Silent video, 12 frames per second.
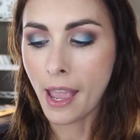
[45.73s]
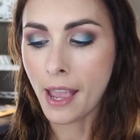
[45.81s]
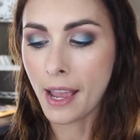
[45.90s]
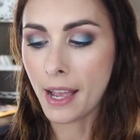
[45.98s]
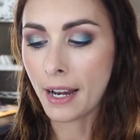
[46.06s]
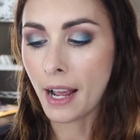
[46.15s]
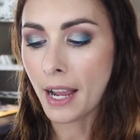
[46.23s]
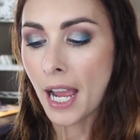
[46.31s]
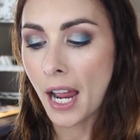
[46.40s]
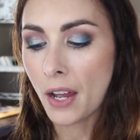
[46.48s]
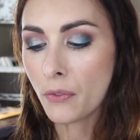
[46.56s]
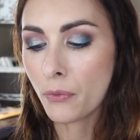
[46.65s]
And I
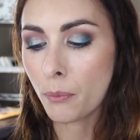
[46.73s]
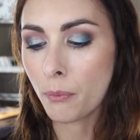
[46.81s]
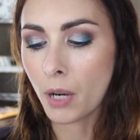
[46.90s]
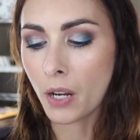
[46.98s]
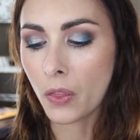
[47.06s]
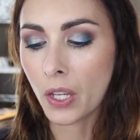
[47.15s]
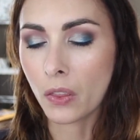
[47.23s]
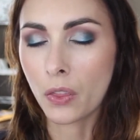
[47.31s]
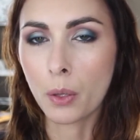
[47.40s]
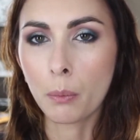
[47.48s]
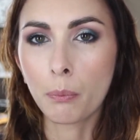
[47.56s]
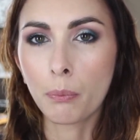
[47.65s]
have, I think,
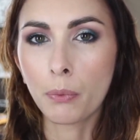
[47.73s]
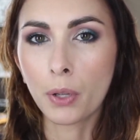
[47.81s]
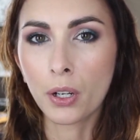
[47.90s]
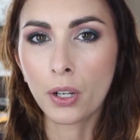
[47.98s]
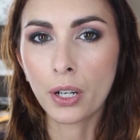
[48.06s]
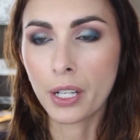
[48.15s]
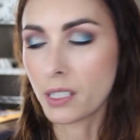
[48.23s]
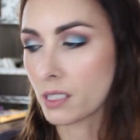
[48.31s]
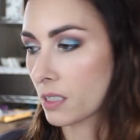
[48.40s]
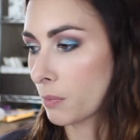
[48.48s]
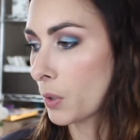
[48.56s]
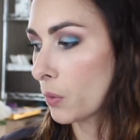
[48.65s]
the Blur and
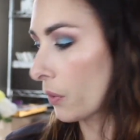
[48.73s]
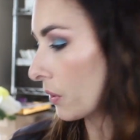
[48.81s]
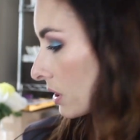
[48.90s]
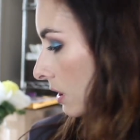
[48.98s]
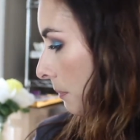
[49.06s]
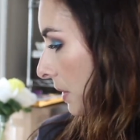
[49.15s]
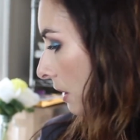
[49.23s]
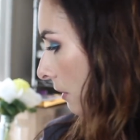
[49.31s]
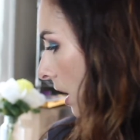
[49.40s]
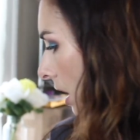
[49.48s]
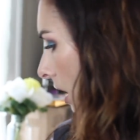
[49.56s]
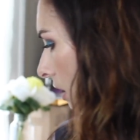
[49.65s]
Smooth or something
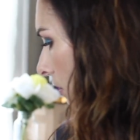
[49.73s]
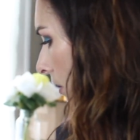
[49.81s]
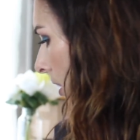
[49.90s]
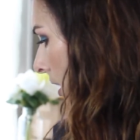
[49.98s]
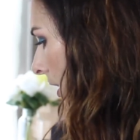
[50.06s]
right now.